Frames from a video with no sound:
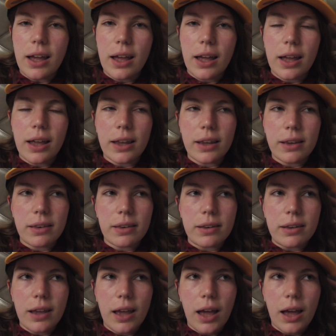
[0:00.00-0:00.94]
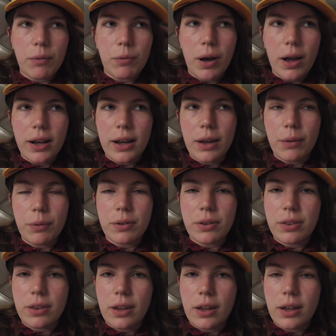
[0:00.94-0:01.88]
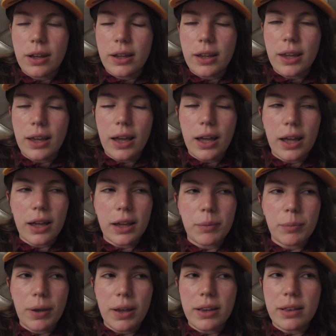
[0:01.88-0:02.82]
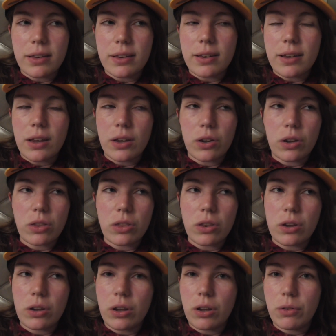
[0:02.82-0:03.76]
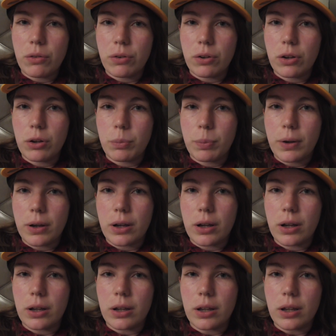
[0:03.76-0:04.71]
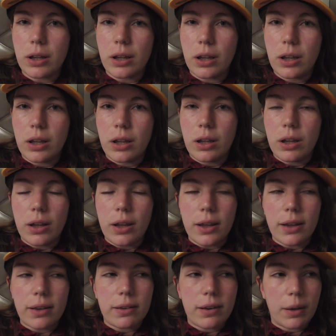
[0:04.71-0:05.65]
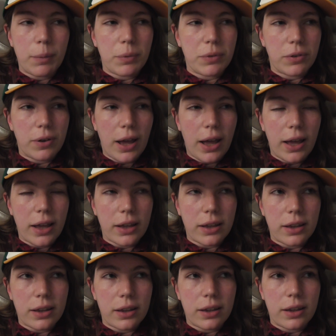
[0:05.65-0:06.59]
And while I was there, I met another YouTuber. His name's Jack.